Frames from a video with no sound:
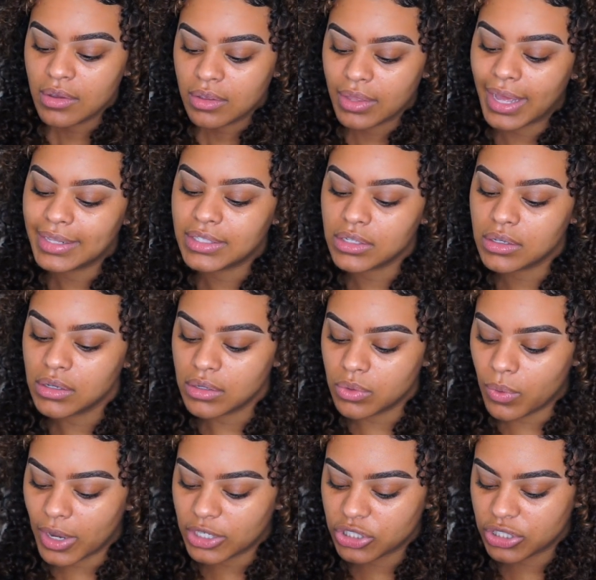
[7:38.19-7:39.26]
That's a good
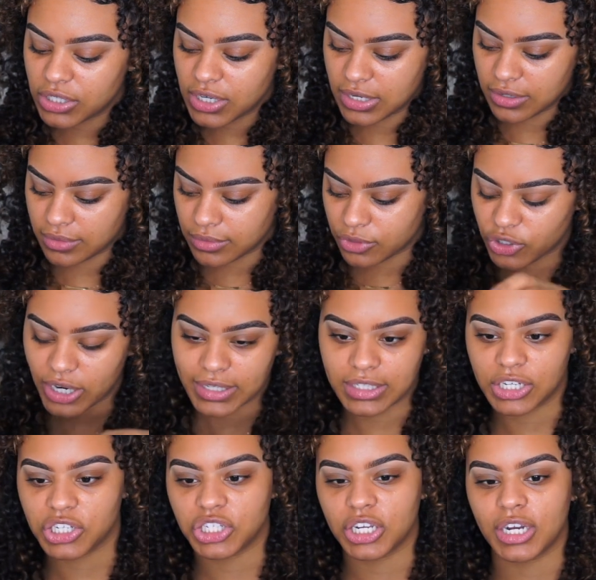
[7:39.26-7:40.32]
question.
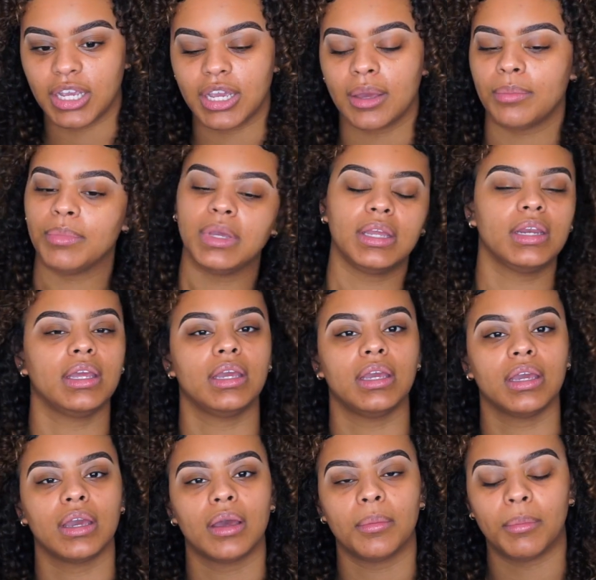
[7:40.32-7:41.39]
Transitioning
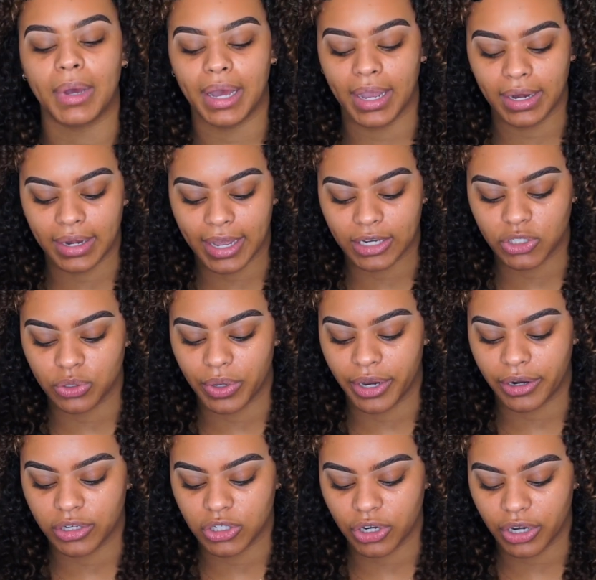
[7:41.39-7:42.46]
meaning my natural
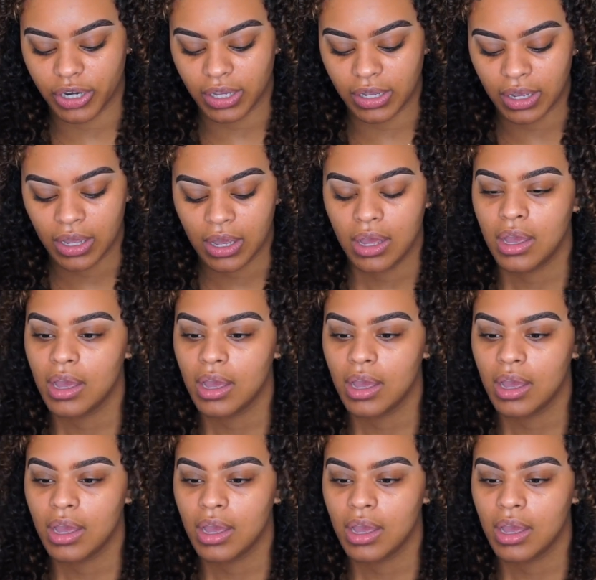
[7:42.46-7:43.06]
hair journey.